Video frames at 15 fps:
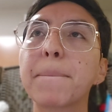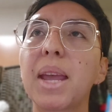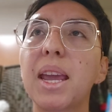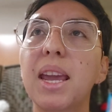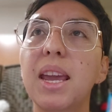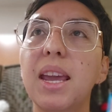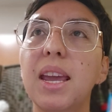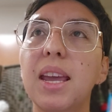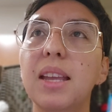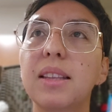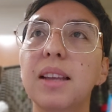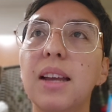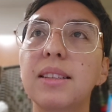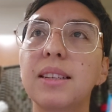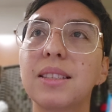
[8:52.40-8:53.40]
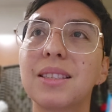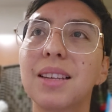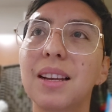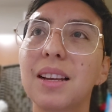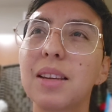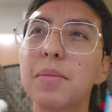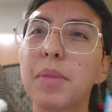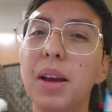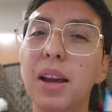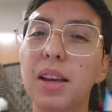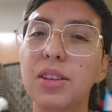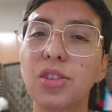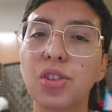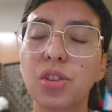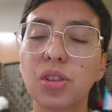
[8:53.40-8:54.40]
And at that time,
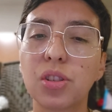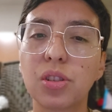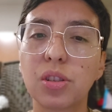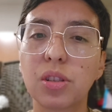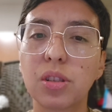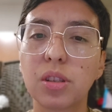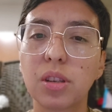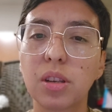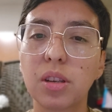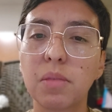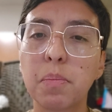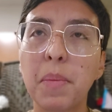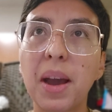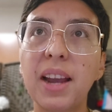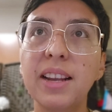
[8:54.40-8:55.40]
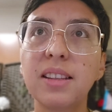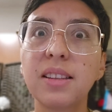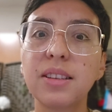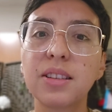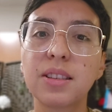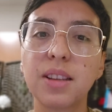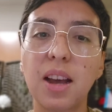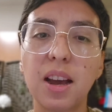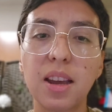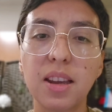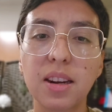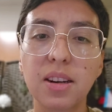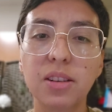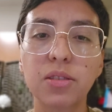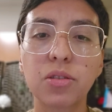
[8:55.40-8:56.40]
my
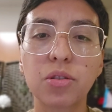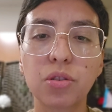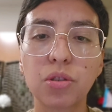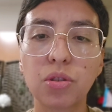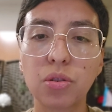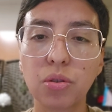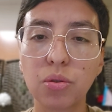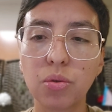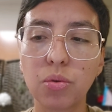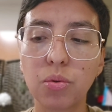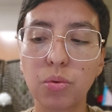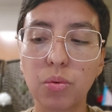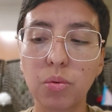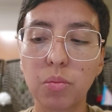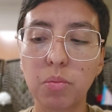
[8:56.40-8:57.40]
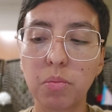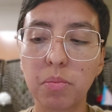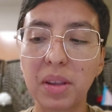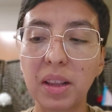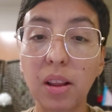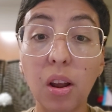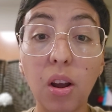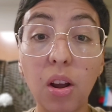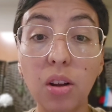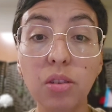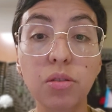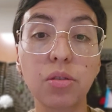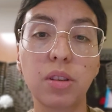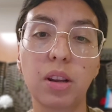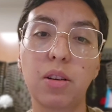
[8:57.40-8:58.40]
desire to belong
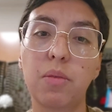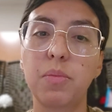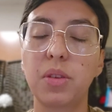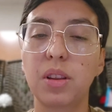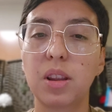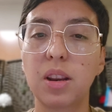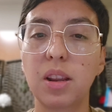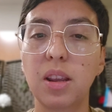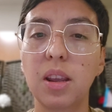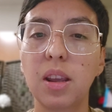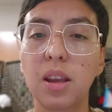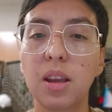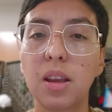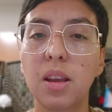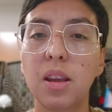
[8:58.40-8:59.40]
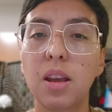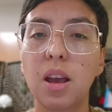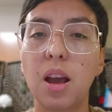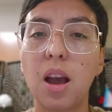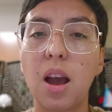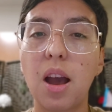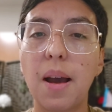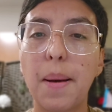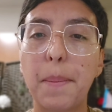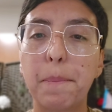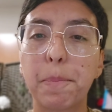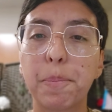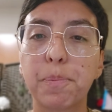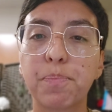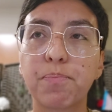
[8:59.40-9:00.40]
to the community,
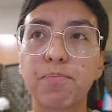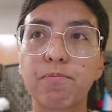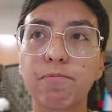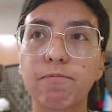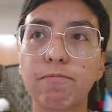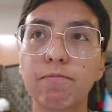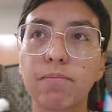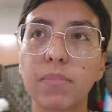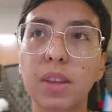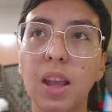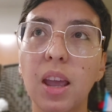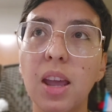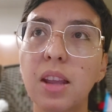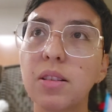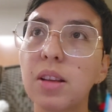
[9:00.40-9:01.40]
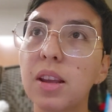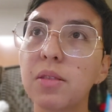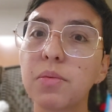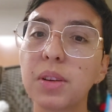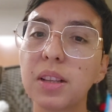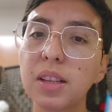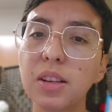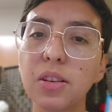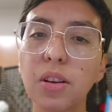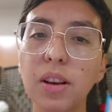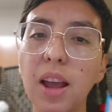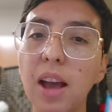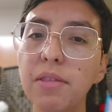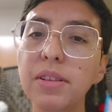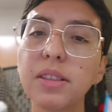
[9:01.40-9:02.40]
and really not
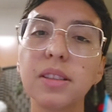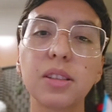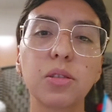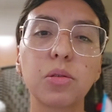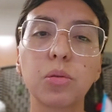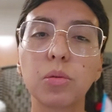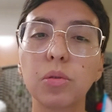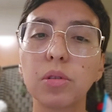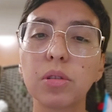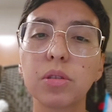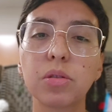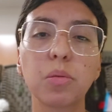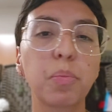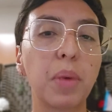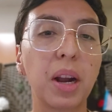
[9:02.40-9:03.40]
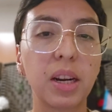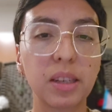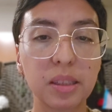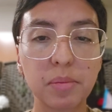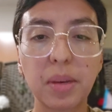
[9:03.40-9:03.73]
having the tools to parent